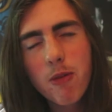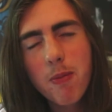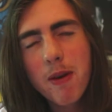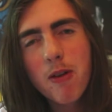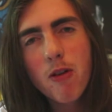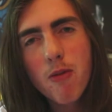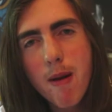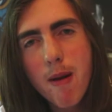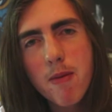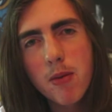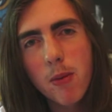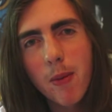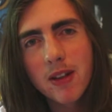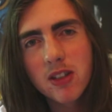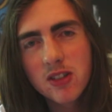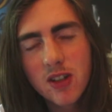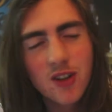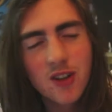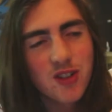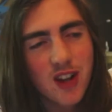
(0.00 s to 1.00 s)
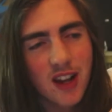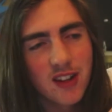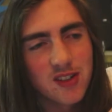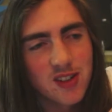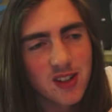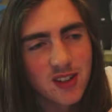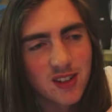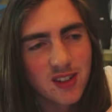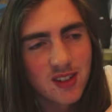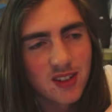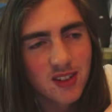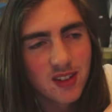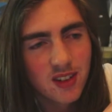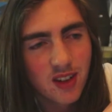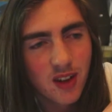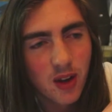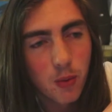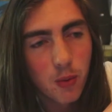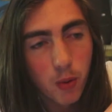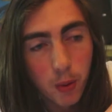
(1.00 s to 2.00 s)
be remembered by search engines.
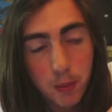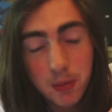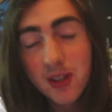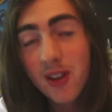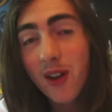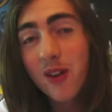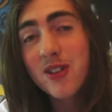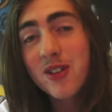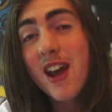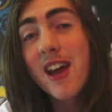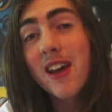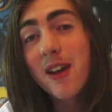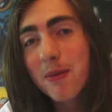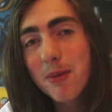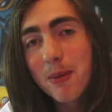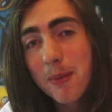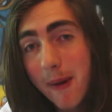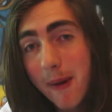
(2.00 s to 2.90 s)
Whoopsie on Jacob's